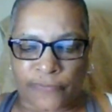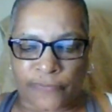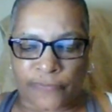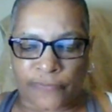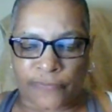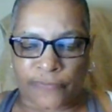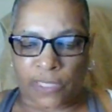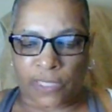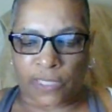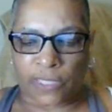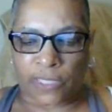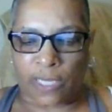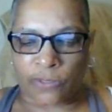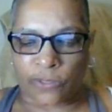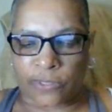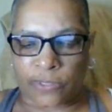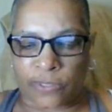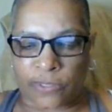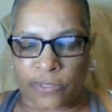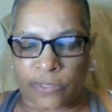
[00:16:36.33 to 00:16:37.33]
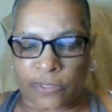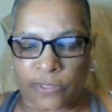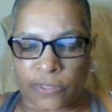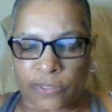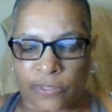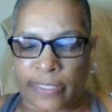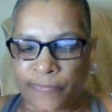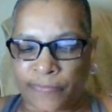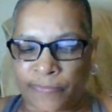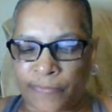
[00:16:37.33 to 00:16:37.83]
developed
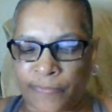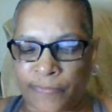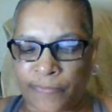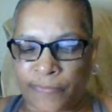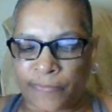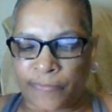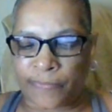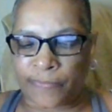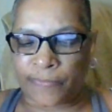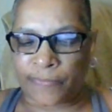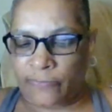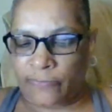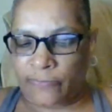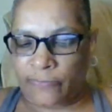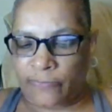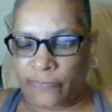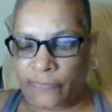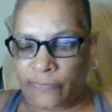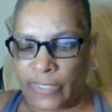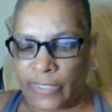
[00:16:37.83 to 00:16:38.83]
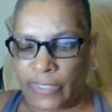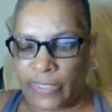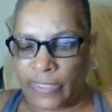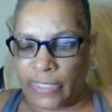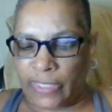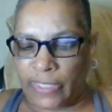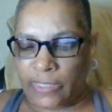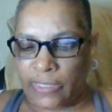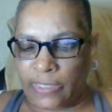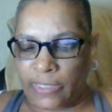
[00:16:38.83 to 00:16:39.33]
abnormal menstrual
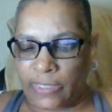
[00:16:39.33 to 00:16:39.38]
cycles,